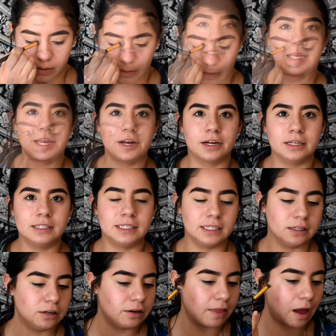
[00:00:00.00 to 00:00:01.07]
Set your
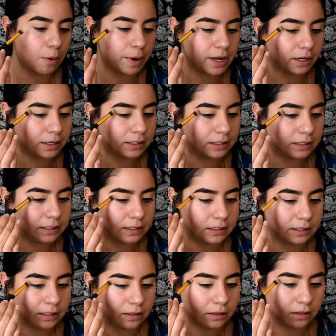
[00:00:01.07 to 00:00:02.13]
concealer, that way your
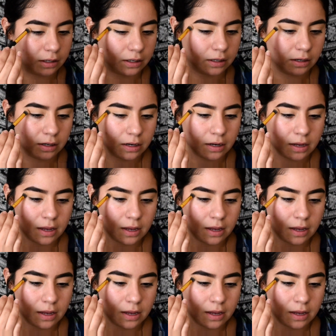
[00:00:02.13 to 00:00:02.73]
concealer